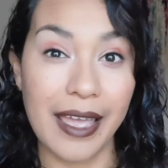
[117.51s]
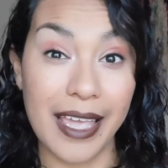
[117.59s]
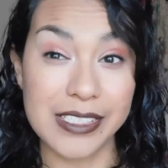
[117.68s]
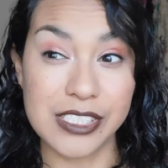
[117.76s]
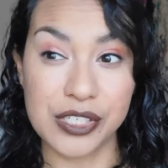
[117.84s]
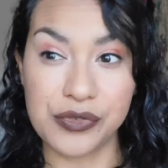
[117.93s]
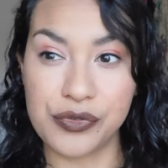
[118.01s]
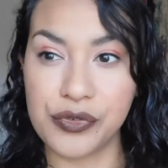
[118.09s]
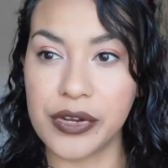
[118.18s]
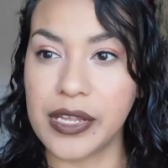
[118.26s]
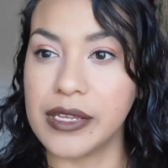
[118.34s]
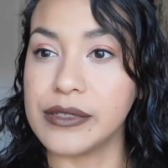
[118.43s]
and
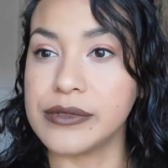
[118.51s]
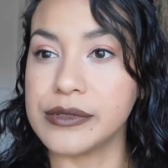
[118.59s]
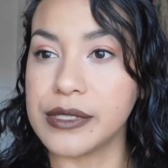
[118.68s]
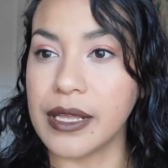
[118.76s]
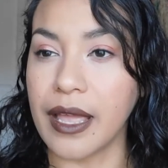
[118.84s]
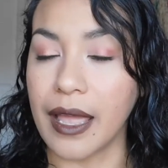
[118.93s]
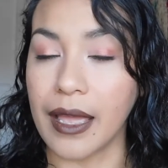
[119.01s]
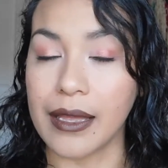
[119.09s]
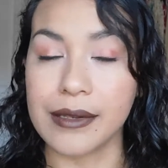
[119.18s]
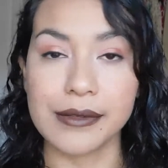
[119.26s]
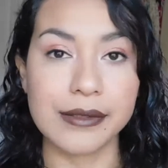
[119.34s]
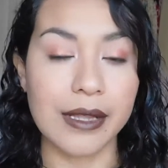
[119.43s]
different
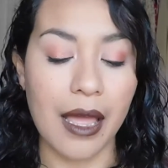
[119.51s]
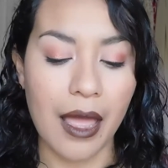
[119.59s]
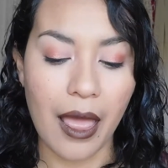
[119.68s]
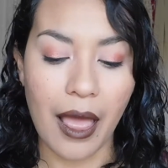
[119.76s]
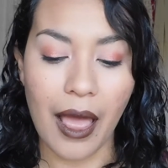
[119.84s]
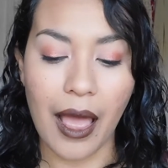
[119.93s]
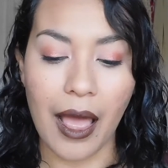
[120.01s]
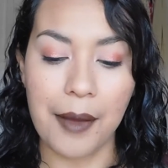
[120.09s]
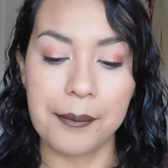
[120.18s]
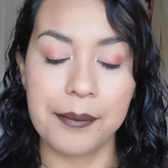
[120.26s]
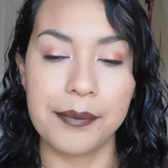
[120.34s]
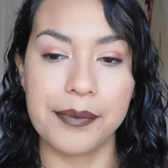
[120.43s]
and
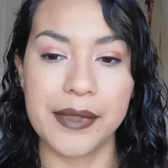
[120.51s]
um,